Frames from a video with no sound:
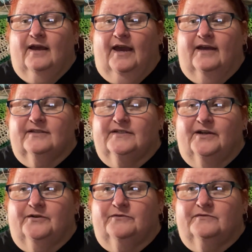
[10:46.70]
And
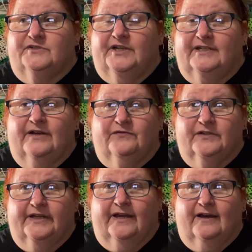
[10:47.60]
so she
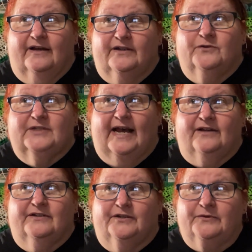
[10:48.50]
definitely knows
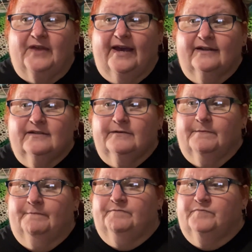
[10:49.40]
how to do that
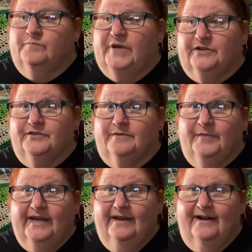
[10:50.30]
better than
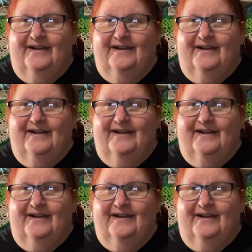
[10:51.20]
me.